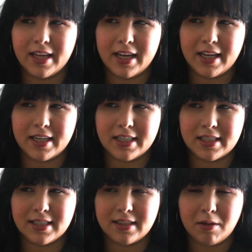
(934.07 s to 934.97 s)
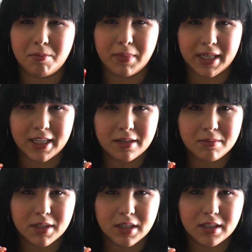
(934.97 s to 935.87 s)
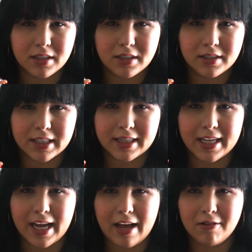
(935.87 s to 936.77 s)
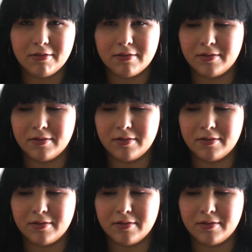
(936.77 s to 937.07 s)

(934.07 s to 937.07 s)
And it's the medium color that they have.